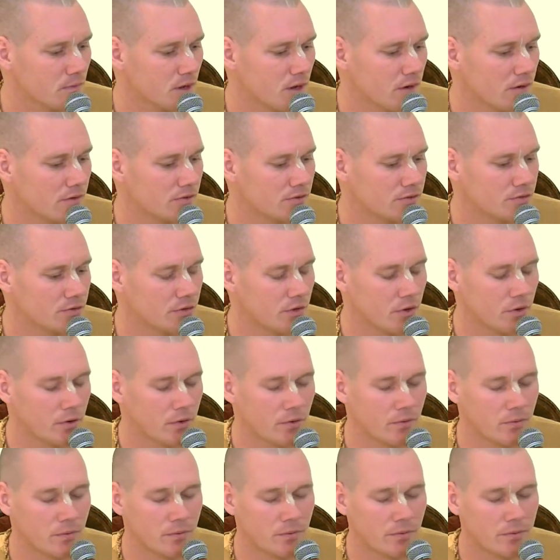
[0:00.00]

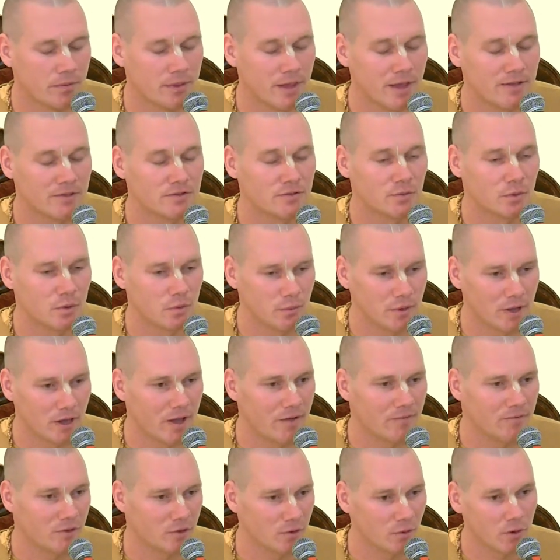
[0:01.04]
So that's what we
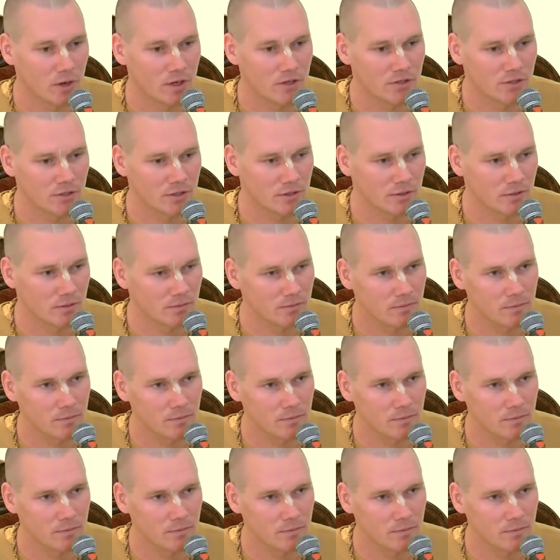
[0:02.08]
have to question.